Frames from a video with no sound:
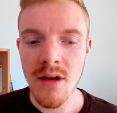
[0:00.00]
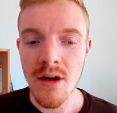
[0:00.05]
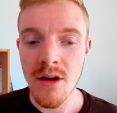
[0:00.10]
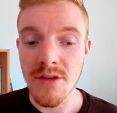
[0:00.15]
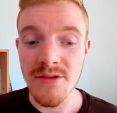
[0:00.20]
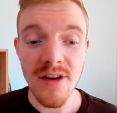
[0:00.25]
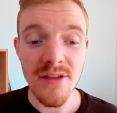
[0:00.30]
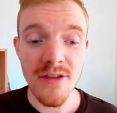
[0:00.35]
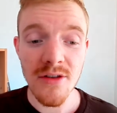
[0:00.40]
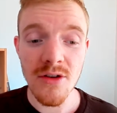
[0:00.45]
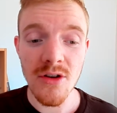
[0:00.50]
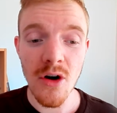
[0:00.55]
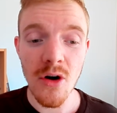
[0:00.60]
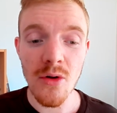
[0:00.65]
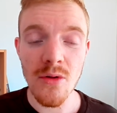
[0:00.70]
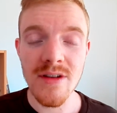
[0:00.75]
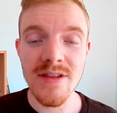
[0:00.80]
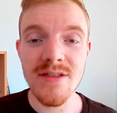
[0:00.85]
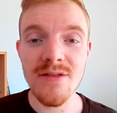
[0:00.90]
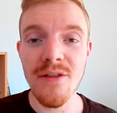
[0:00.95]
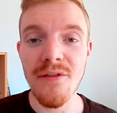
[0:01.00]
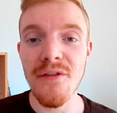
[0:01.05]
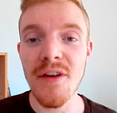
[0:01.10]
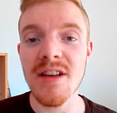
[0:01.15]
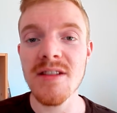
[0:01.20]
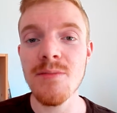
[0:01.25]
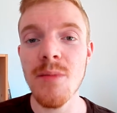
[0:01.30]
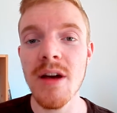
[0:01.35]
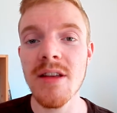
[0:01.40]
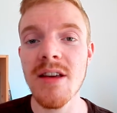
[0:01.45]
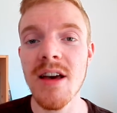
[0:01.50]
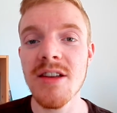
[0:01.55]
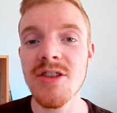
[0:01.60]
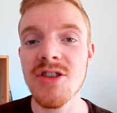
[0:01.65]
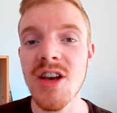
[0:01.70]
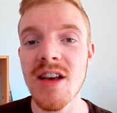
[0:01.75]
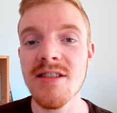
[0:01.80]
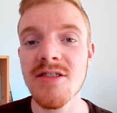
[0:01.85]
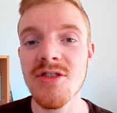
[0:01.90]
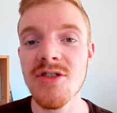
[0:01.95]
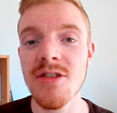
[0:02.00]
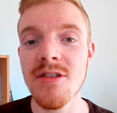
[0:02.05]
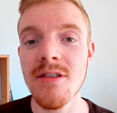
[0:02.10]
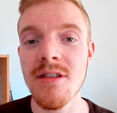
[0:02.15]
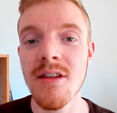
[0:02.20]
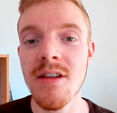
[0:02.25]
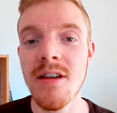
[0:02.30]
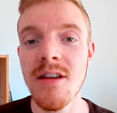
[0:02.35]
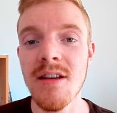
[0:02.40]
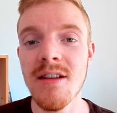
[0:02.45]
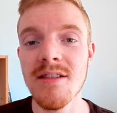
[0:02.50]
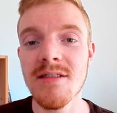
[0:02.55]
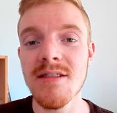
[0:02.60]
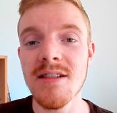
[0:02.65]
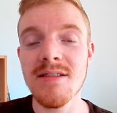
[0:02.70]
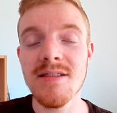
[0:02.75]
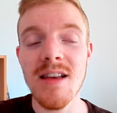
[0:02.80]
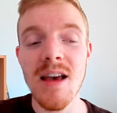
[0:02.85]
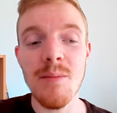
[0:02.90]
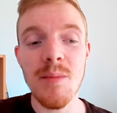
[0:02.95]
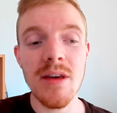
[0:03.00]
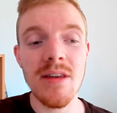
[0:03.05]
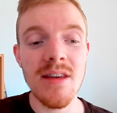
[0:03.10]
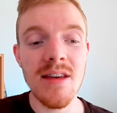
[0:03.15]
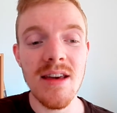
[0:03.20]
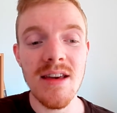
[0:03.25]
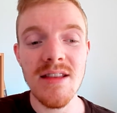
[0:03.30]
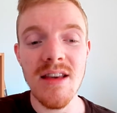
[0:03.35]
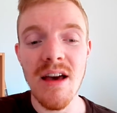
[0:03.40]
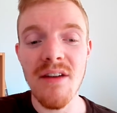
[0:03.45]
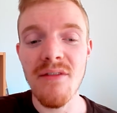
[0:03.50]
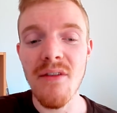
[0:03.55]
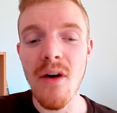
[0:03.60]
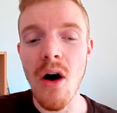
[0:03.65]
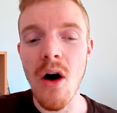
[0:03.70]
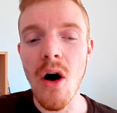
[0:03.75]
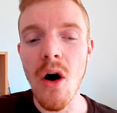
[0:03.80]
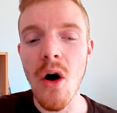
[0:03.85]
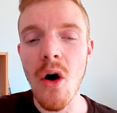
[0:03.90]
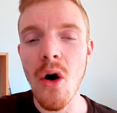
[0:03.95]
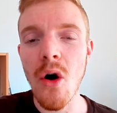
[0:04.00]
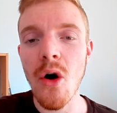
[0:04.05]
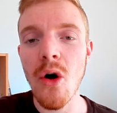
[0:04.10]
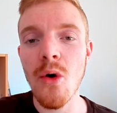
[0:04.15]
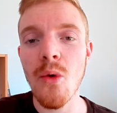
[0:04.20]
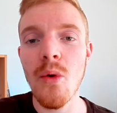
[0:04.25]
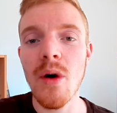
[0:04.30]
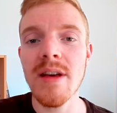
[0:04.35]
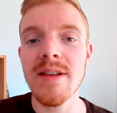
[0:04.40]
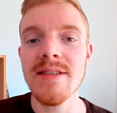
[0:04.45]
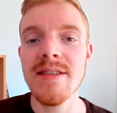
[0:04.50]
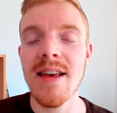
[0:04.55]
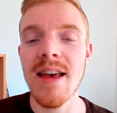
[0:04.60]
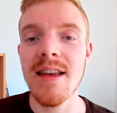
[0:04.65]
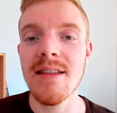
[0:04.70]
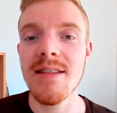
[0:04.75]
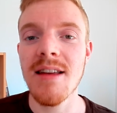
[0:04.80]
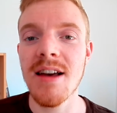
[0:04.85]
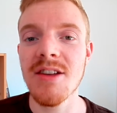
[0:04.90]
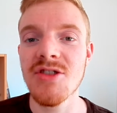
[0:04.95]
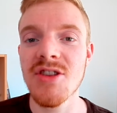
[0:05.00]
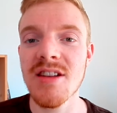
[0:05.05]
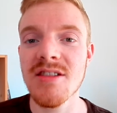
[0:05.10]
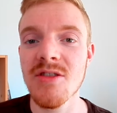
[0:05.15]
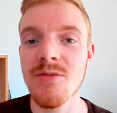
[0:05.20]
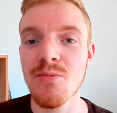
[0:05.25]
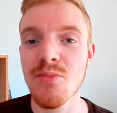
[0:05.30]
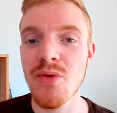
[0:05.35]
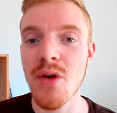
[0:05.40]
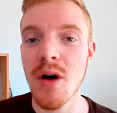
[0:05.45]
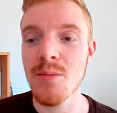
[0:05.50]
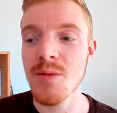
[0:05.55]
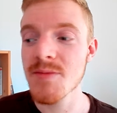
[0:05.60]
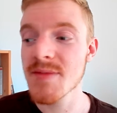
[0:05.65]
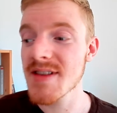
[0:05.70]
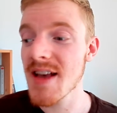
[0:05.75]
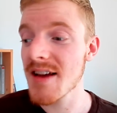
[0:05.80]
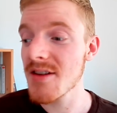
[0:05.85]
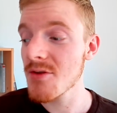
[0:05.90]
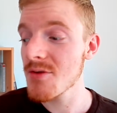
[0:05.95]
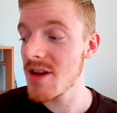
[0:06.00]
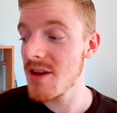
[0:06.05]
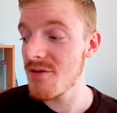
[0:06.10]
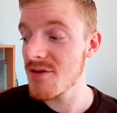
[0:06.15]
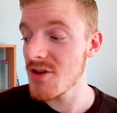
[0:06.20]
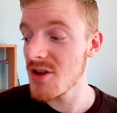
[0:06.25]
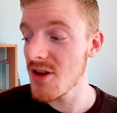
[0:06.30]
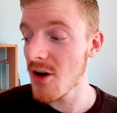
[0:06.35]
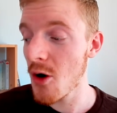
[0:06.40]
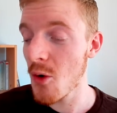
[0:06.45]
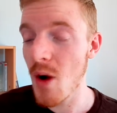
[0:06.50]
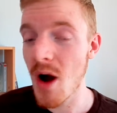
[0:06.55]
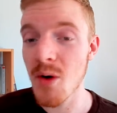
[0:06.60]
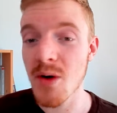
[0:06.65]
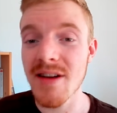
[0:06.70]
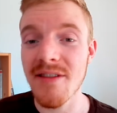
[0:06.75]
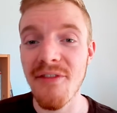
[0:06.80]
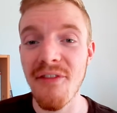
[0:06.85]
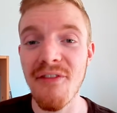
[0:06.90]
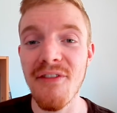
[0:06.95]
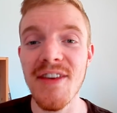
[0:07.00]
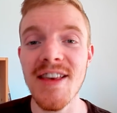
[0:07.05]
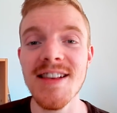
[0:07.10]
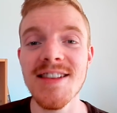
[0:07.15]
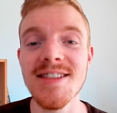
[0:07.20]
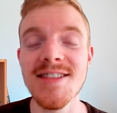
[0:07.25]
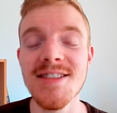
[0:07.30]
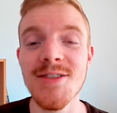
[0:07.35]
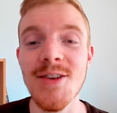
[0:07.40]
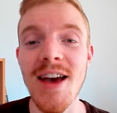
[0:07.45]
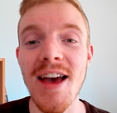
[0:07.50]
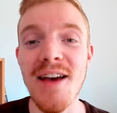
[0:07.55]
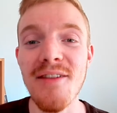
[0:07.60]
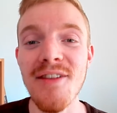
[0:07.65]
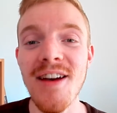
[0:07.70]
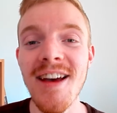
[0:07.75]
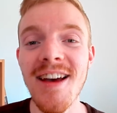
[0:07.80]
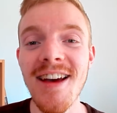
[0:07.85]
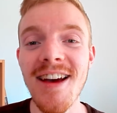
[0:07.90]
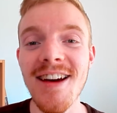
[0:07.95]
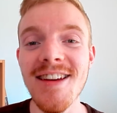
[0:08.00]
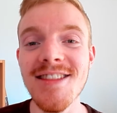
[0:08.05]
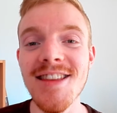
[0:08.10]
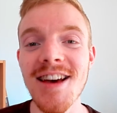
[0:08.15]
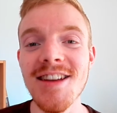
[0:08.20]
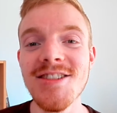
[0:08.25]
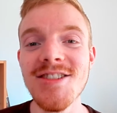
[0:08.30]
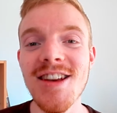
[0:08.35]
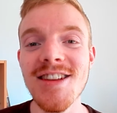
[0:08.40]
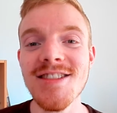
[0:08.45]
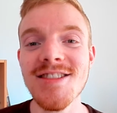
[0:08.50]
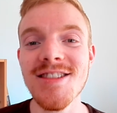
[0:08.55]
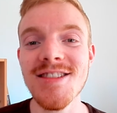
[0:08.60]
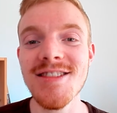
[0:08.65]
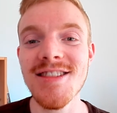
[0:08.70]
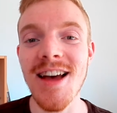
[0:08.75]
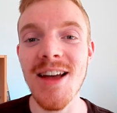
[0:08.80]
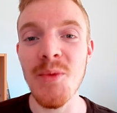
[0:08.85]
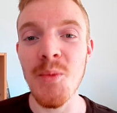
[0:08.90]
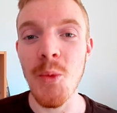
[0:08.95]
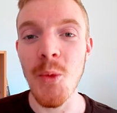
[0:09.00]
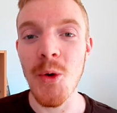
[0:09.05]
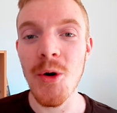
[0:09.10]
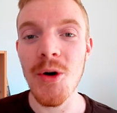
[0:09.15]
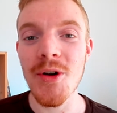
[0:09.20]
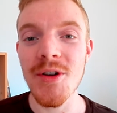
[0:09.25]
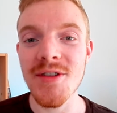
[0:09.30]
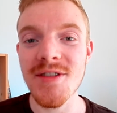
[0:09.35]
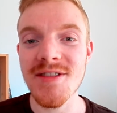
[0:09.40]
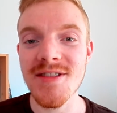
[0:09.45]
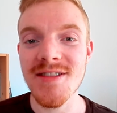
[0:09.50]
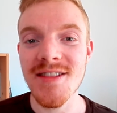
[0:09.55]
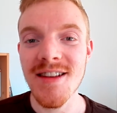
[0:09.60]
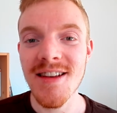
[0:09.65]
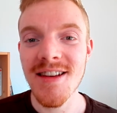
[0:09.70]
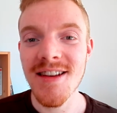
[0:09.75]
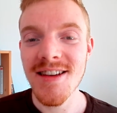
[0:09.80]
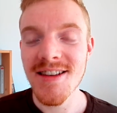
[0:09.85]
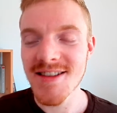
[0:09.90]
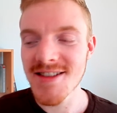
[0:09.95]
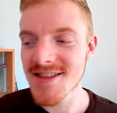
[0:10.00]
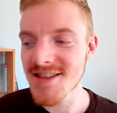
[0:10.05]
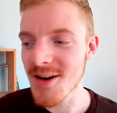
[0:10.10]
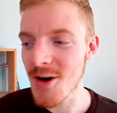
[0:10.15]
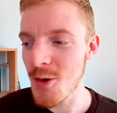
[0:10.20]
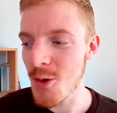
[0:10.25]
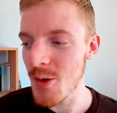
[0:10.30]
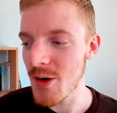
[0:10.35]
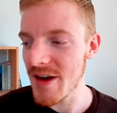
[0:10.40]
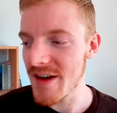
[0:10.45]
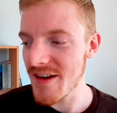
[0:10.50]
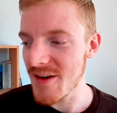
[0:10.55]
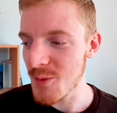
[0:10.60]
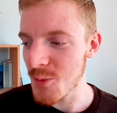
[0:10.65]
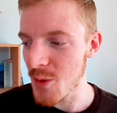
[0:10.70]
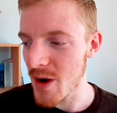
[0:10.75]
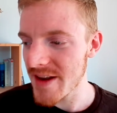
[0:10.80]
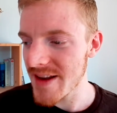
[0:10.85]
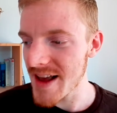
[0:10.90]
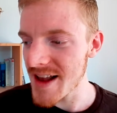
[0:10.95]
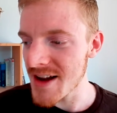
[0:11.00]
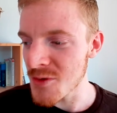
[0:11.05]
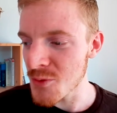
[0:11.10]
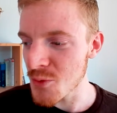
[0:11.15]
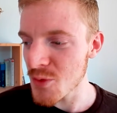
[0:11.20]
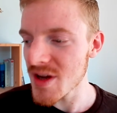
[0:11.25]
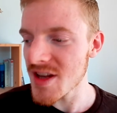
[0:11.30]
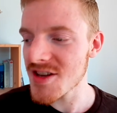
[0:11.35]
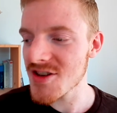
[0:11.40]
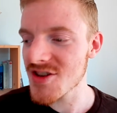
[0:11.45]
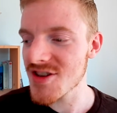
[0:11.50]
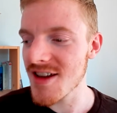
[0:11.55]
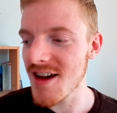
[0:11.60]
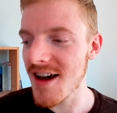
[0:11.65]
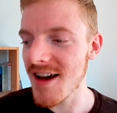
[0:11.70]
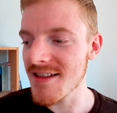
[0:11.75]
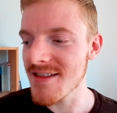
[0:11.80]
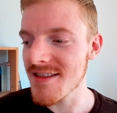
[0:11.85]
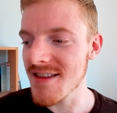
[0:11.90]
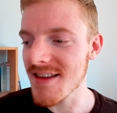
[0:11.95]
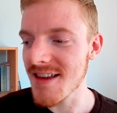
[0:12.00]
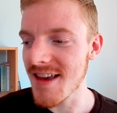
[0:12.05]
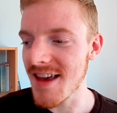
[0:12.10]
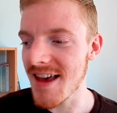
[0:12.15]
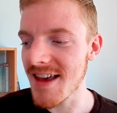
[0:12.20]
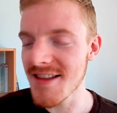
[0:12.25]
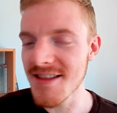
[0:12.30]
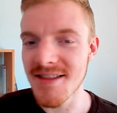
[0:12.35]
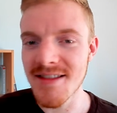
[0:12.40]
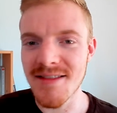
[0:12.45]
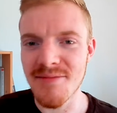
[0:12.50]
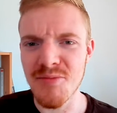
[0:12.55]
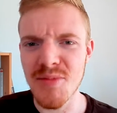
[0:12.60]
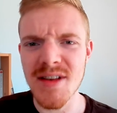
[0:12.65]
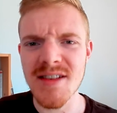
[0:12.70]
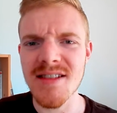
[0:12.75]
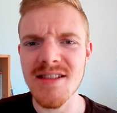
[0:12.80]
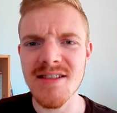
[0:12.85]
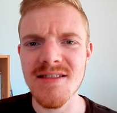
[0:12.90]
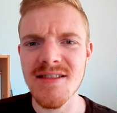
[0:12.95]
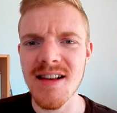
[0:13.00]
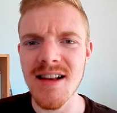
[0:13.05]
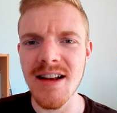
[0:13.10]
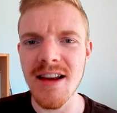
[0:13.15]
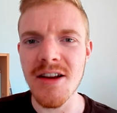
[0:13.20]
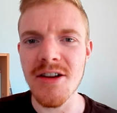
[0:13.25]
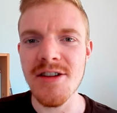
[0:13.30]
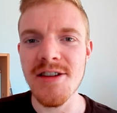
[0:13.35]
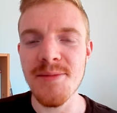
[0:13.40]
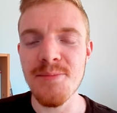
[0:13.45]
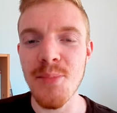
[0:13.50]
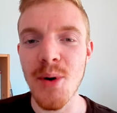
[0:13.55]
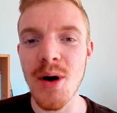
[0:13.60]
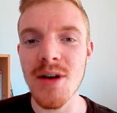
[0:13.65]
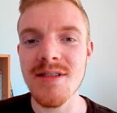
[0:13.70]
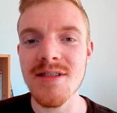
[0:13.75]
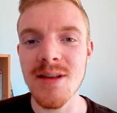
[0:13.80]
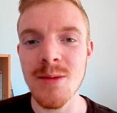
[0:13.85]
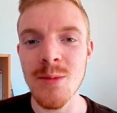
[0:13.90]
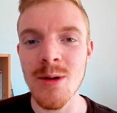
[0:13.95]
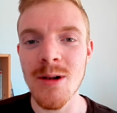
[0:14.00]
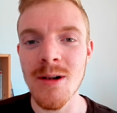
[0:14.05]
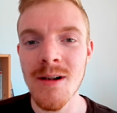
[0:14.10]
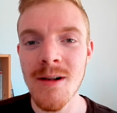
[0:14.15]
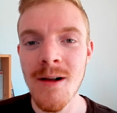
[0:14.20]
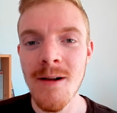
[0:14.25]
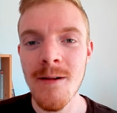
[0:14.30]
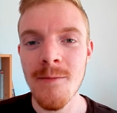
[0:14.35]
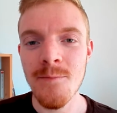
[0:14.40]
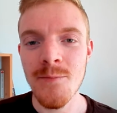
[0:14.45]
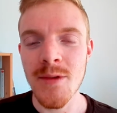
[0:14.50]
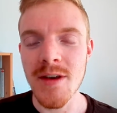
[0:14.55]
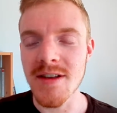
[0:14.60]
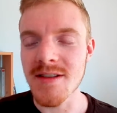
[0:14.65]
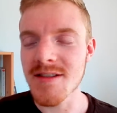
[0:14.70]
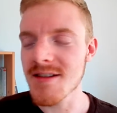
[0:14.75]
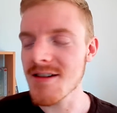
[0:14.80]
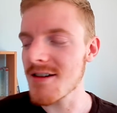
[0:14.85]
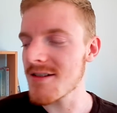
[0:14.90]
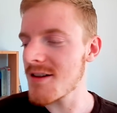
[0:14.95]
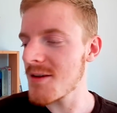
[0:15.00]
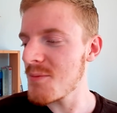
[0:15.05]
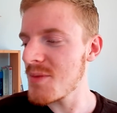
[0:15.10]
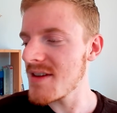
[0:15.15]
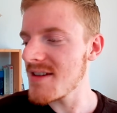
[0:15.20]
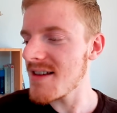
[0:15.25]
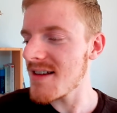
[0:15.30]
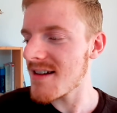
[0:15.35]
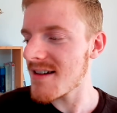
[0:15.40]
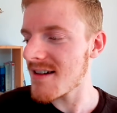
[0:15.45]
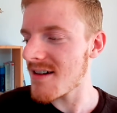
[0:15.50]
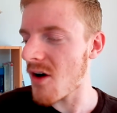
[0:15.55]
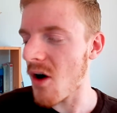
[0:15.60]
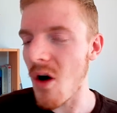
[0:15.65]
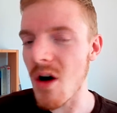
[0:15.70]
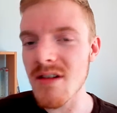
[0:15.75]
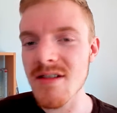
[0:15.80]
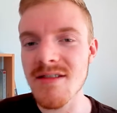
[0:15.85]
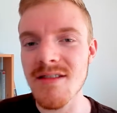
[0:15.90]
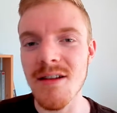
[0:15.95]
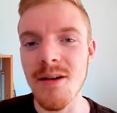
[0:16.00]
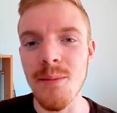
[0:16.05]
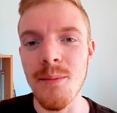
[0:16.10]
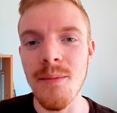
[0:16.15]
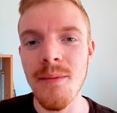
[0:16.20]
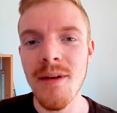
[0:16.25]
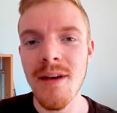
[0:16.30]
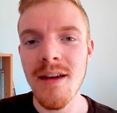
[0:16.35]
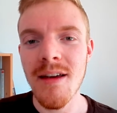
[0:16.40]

Another goal is to fix my digestion. Since I'm a kid, I've always had digestion problems. I don't even know how it feels to have a digestion that works. So when I reach that, and this is clearly possible, it's gonna be awesome.